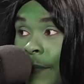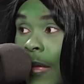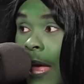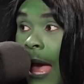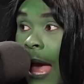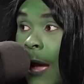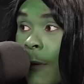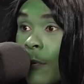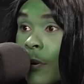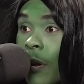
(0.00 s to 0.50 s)

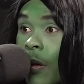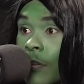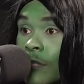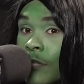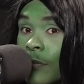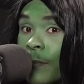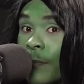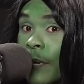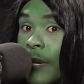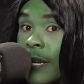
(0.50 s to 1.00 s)
What is I it? would
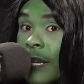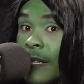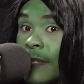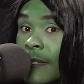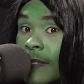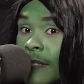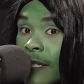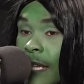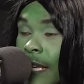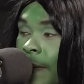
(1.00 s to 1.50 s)
also put yeah, it in you
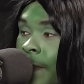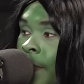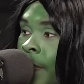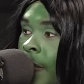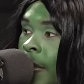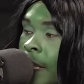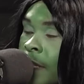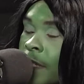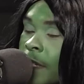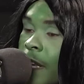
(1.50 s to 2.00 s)
got C.
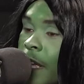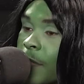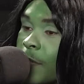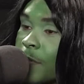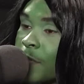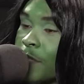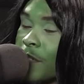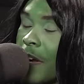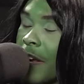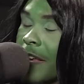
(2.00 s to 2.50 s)
money. It's another
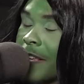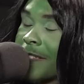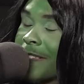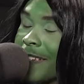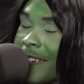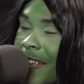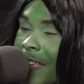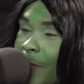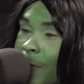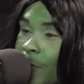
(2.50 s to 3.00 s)
cho- it's
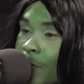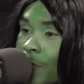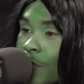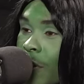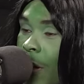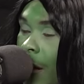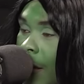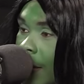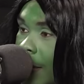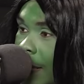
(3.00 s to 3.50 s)
another
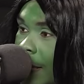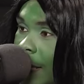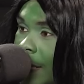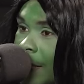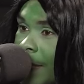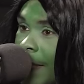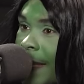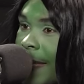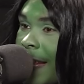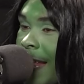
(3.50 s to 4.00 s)
chocolatey
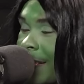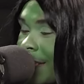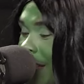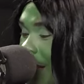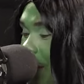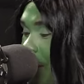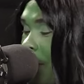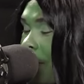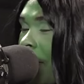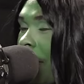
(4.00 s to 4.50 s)
thing. It has
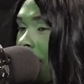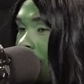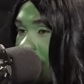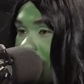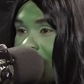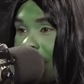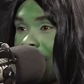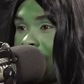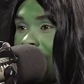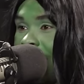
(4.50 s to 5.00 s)
like
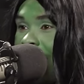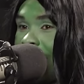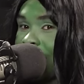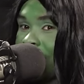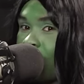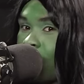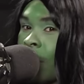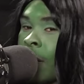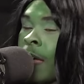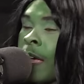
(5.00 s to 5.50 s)
bumps in it. I I'm
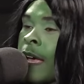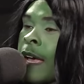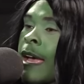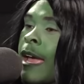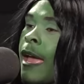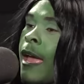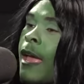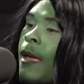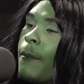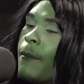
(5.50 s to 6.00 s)
gonna- don't. I'm
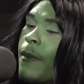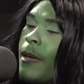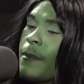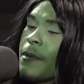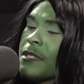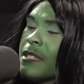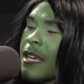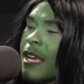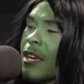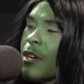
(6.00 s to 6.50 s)
gonna Google Maybe it.
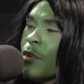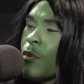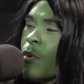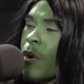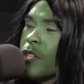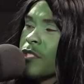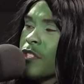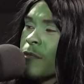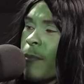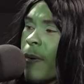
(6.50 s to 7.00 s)
it's like a
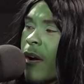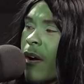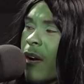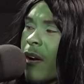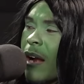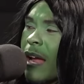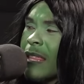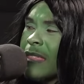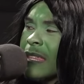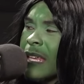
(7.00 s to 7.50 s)
crunch
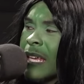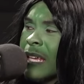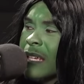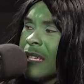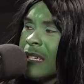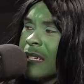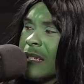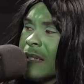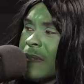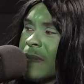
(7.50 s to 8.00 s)
bar. I, I was think. about to
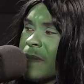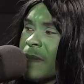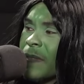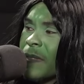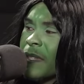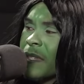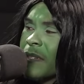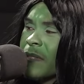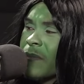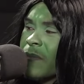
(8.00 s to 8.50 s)
say, is
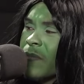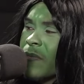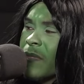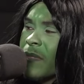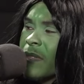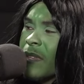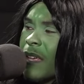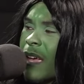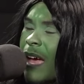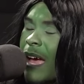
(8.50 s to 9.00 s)
it a crunch bar?
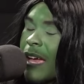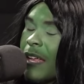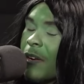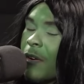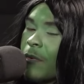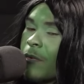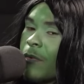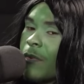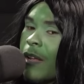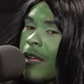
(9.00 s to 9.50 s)
I
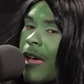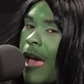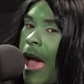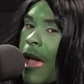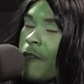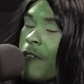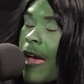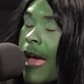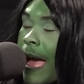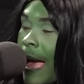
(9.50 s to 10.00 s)
don't.
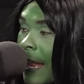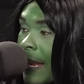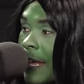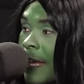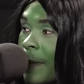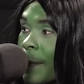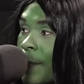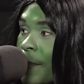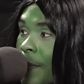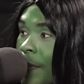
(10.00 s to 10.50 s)
I've had
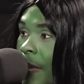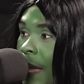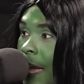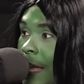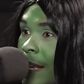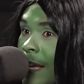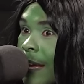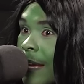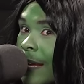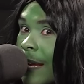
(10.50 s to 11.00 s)
it,
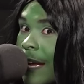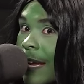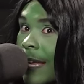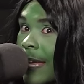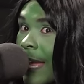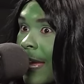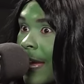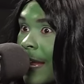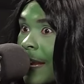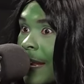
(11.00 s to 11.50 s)
and
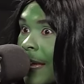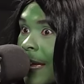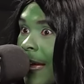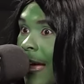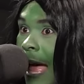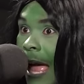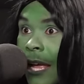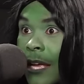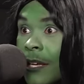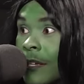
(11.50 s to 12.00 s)
again,
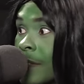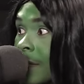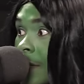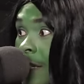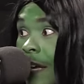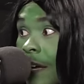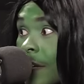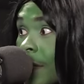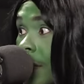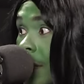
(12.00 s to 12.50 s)
I couldn't
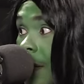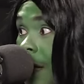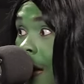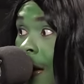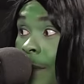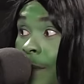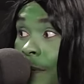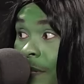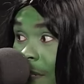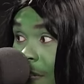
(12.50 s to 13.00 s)
tell you the
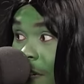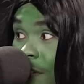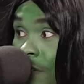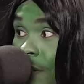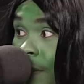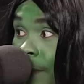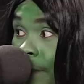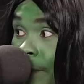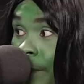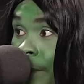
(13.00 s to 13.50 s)

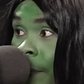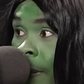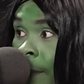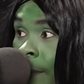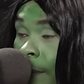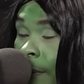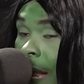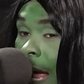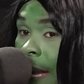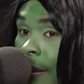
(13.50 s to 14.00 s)
composition,
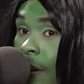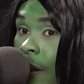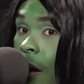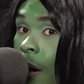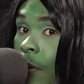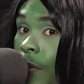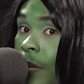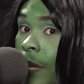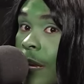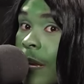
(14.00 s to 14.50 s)
but I
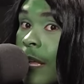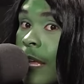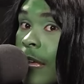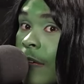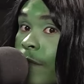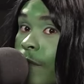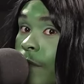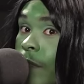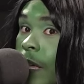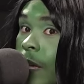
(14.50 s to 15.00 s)
know that
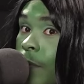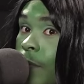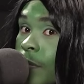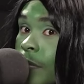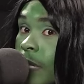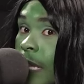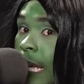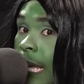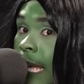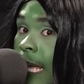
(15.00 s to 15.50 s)
if it
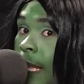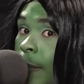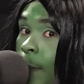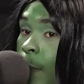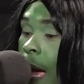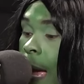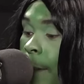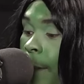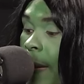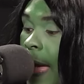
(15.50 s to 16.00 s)
was in
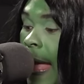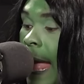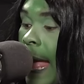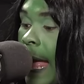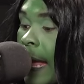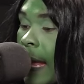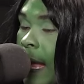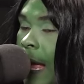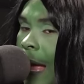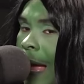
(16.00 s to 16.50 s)
my
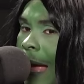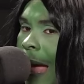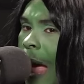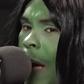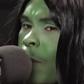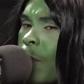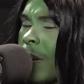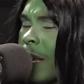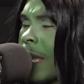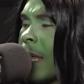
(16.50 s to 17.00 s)
bag,
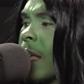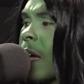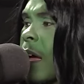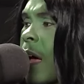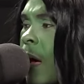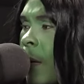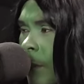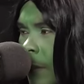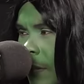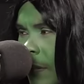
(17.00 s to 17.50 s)
I would eat a
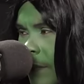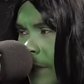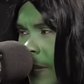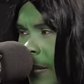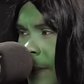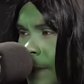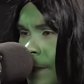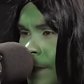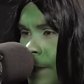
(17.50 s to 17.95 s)
couple of them.